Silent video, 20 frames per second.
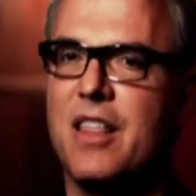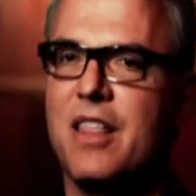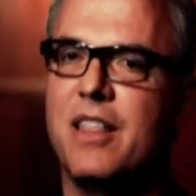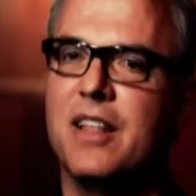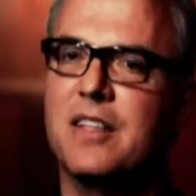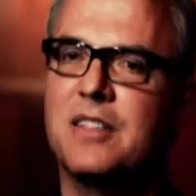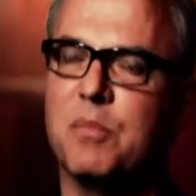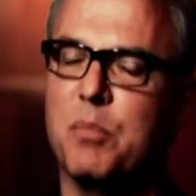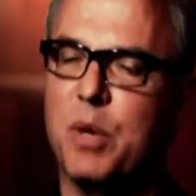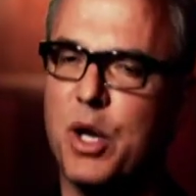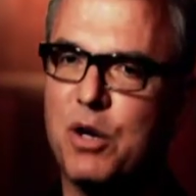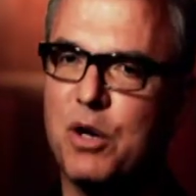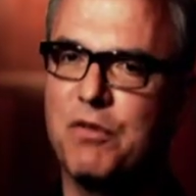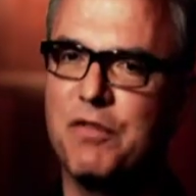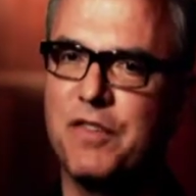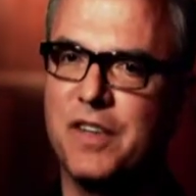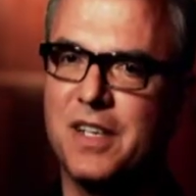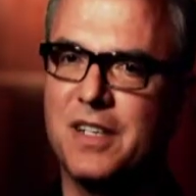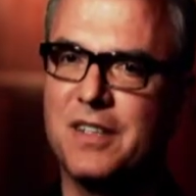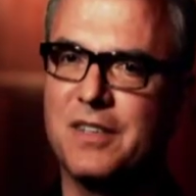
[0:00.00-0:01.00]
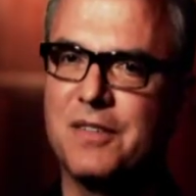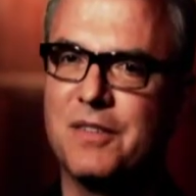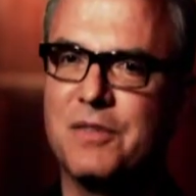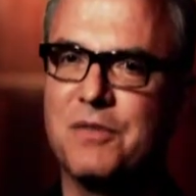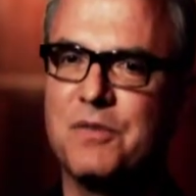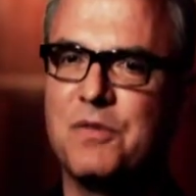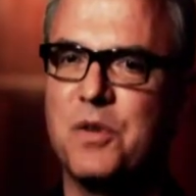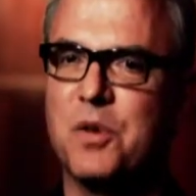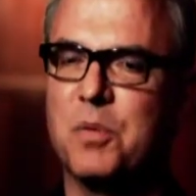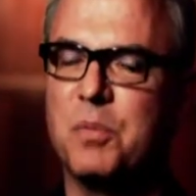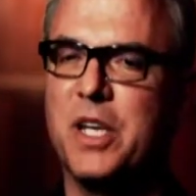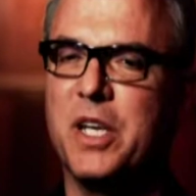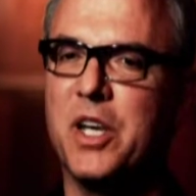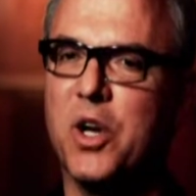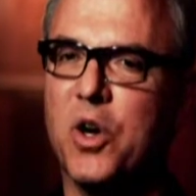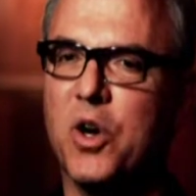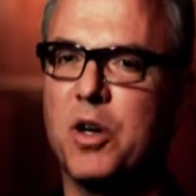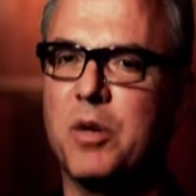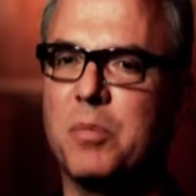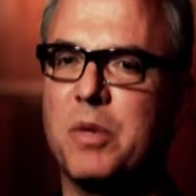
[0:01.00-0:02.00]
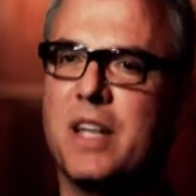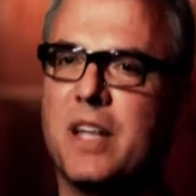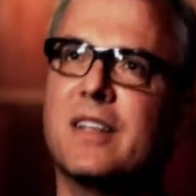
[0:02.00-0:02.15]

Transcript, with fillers: that's a better fit for being honored by